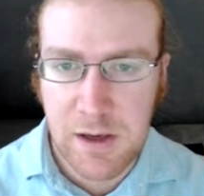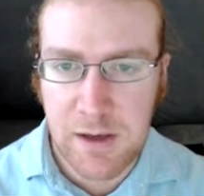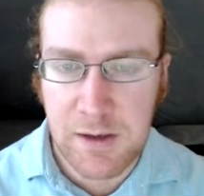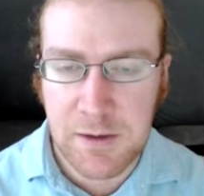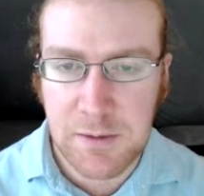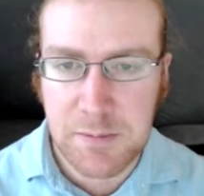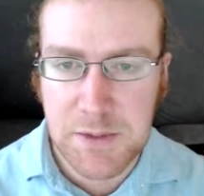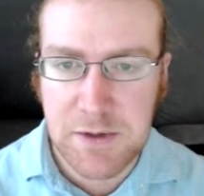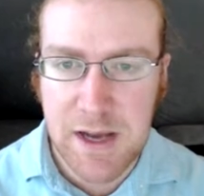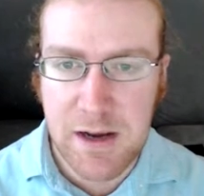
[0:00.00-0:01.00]

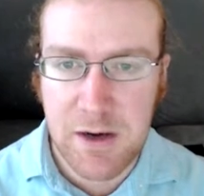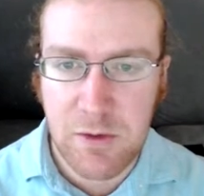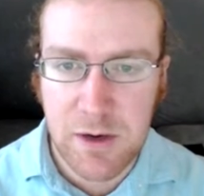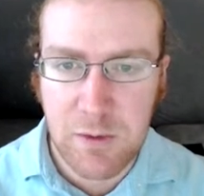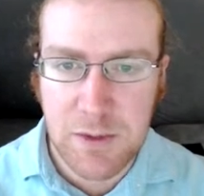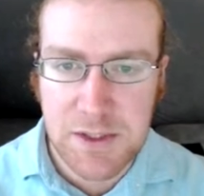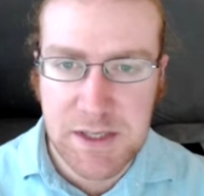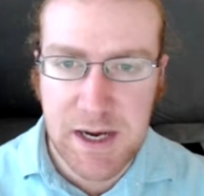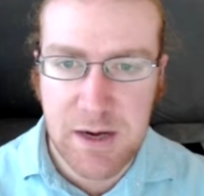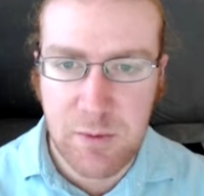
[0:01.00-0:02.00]
So not knowing which
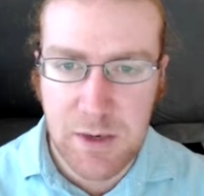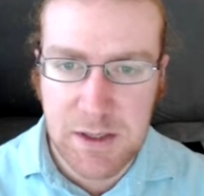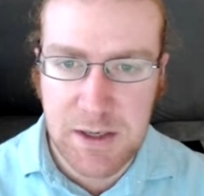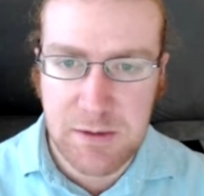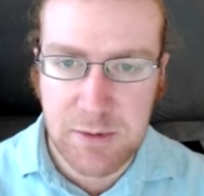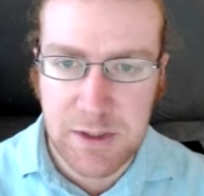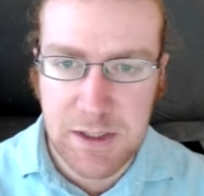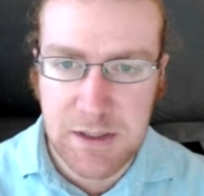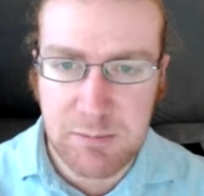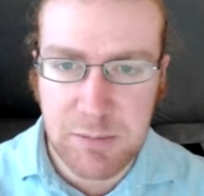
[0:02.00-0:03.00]
side I want, I really
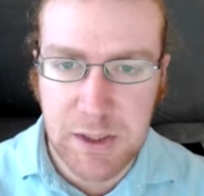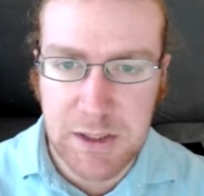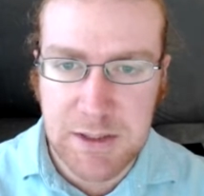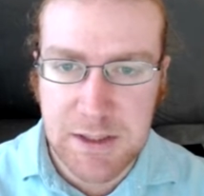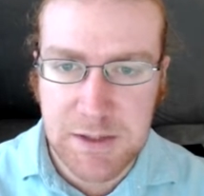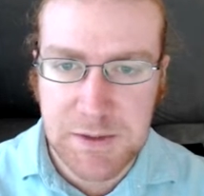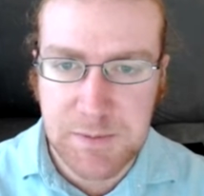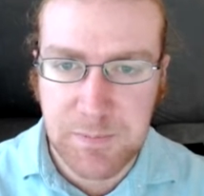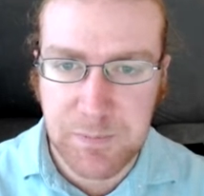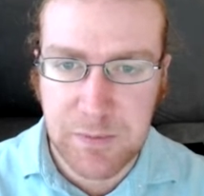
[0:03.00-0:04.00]
need to butt into
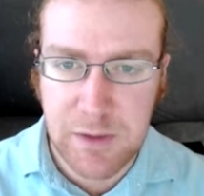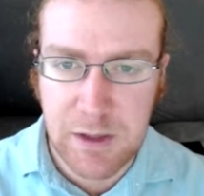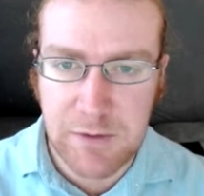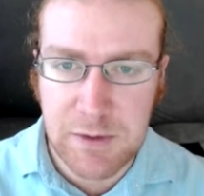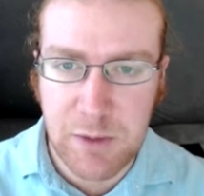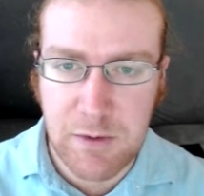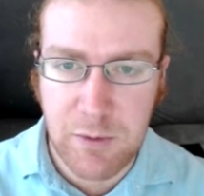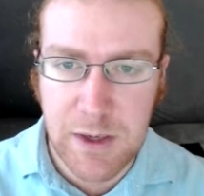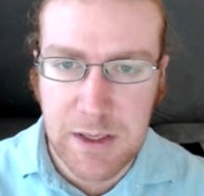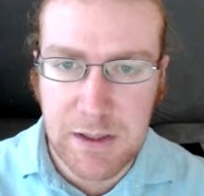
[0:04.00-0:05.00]
this. And if whatever
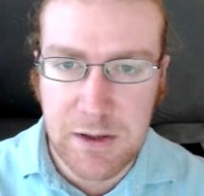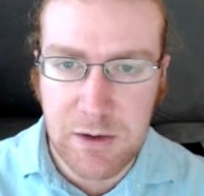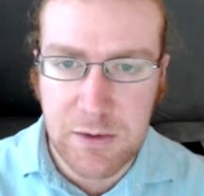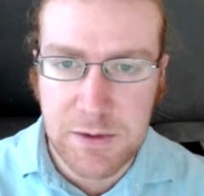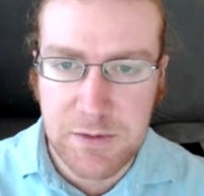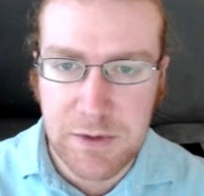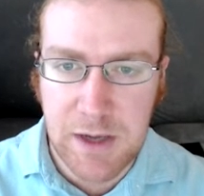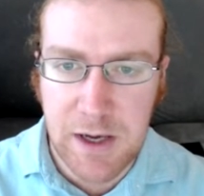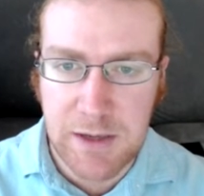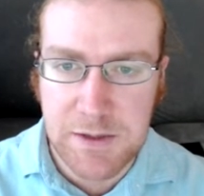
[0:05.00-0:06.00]
way he goes, if he
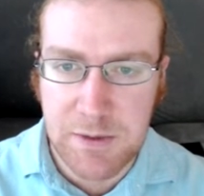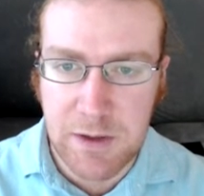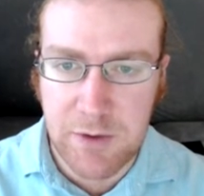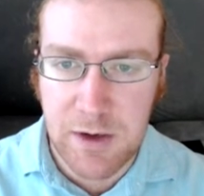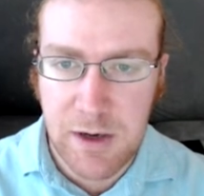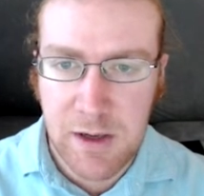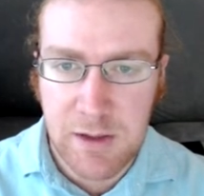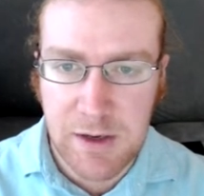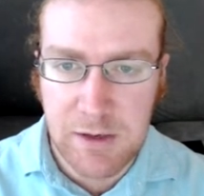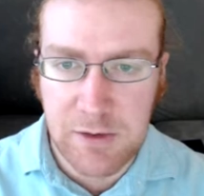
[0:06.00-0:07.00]
Hanes or whatever,
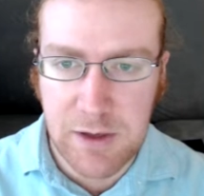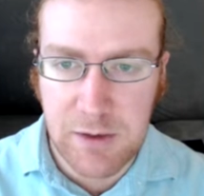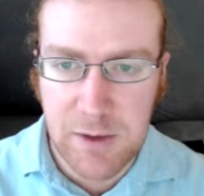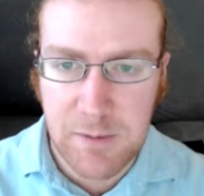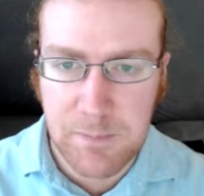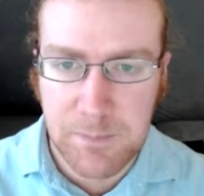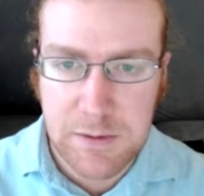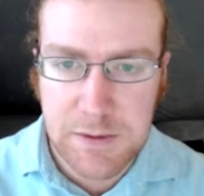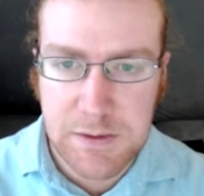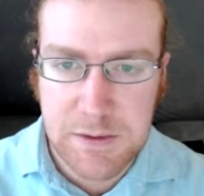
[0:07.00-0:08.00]
then I go the other way.
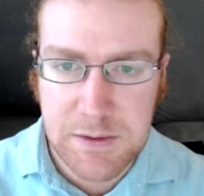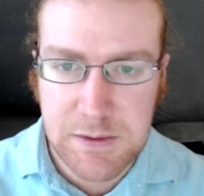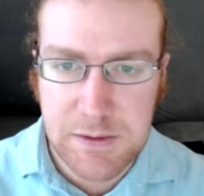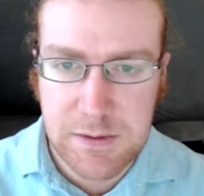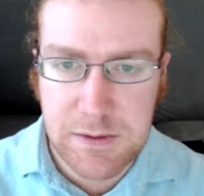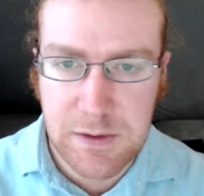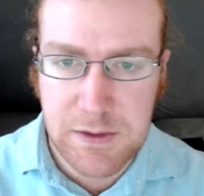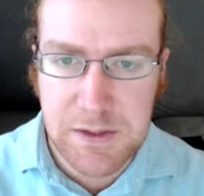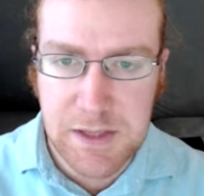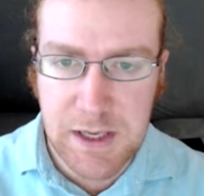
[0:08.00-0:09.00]
So
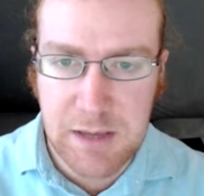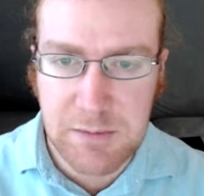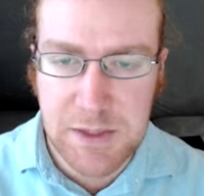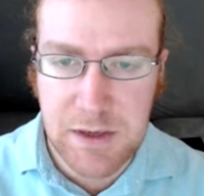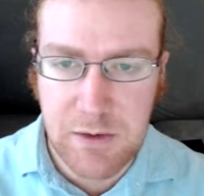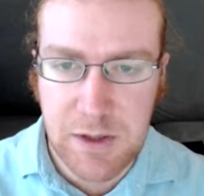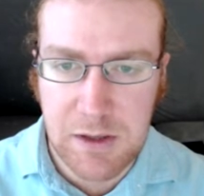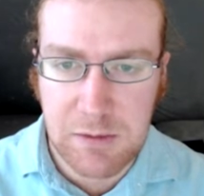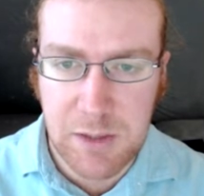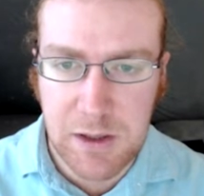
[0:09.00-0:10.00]
this is like him
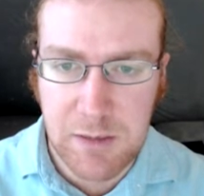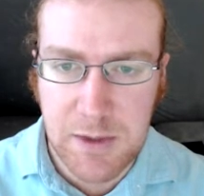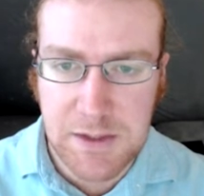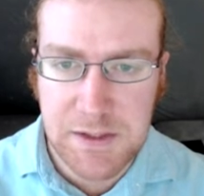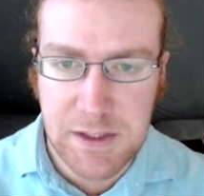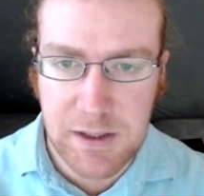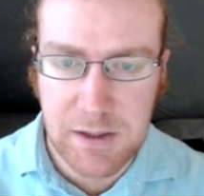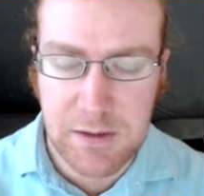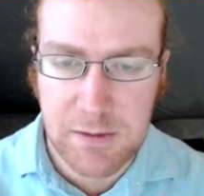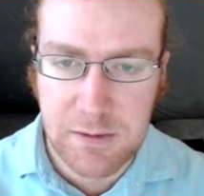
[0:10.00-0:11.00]
Tanukiing me. I'm going to sit
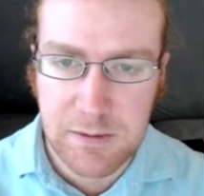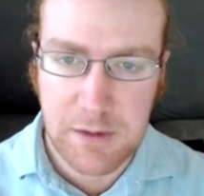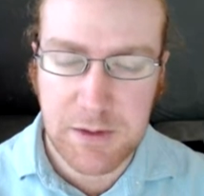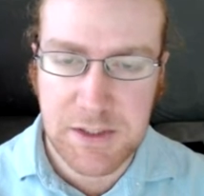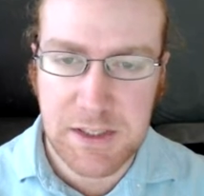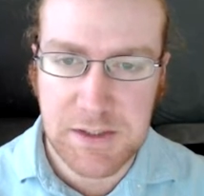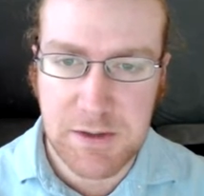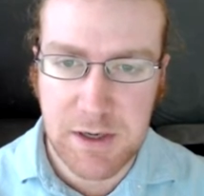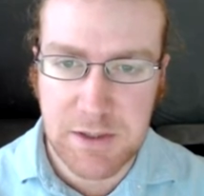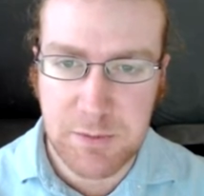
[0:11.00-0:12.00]
on it. Looks like a
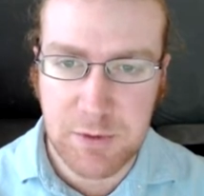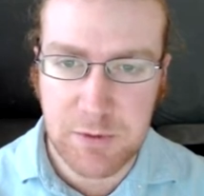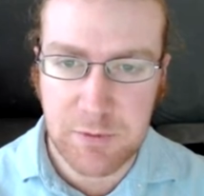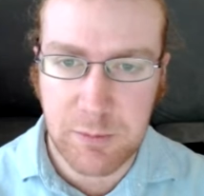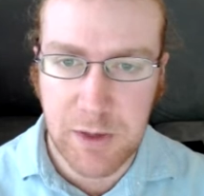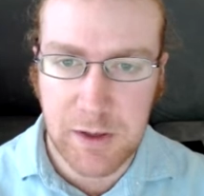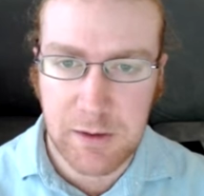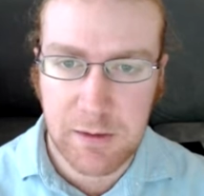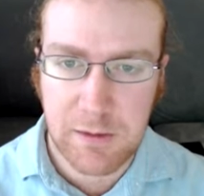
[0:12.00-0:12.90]
strange move, but...